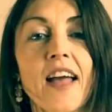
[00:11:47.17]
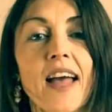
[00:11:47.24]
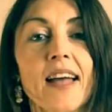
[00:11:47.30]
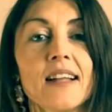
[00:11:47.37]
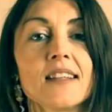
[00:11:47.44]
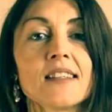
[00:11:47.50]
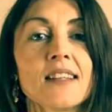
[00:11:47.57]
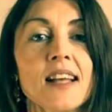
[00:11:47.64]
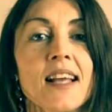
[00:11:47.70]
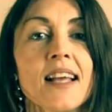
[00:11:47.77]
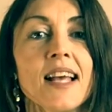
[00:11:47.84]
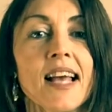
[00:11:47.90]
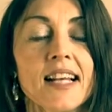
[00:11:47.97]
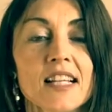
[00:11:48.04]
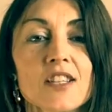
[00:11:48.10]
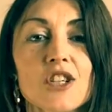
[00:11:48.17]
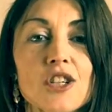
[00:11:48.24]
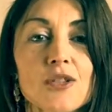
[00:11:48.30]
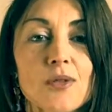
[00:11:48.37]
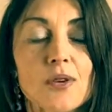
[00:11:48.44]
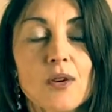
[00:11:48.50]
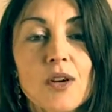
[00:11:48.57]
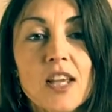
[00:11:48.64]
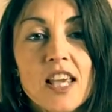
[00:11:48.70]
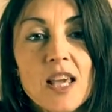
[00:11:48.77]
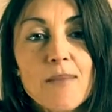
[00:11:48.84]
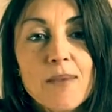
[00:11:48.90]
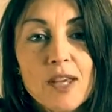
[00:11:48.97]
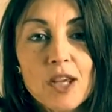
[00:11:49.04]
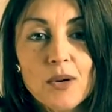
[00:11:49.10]
and it's just
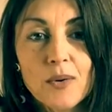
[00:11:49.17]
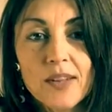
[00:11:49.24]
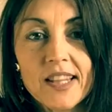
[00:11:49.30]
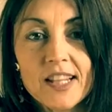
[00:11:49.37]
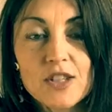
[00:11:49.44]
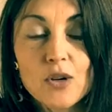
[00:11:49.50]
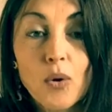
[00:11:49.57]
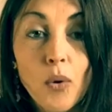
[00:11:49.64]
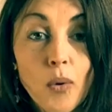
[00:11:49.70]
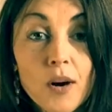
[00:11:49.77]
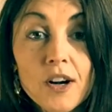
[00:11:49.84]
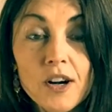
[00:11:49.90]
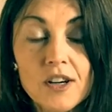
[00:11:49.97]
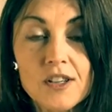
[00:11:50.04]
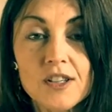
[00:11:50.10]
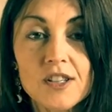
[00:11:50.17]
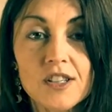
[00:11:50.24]
keeping you in these corners.